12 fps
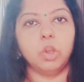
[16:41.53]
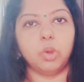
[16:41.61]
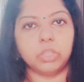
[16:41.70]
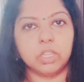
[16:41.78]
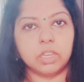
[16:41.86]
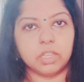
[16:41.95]

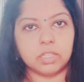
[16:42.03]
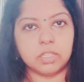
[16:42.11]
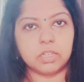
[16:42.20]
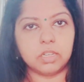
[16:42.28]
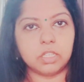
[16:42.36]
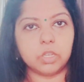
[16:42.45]
or the
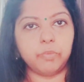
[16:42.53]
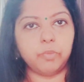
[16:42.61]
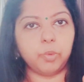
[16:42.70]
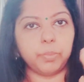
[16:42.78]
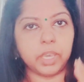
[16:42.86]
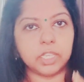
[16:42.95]
registration
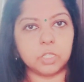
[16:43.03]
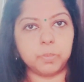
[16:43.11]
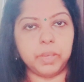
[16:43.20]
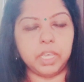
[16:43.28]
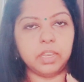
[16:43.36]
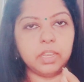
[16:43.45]
form
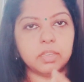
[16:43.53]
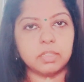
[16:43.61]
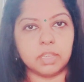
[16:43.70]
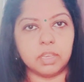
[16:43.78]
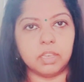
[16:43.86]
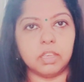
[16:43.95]

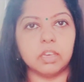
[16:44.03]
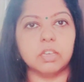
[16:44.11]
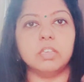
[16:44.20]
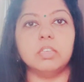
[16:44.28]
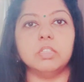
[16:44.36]
experience area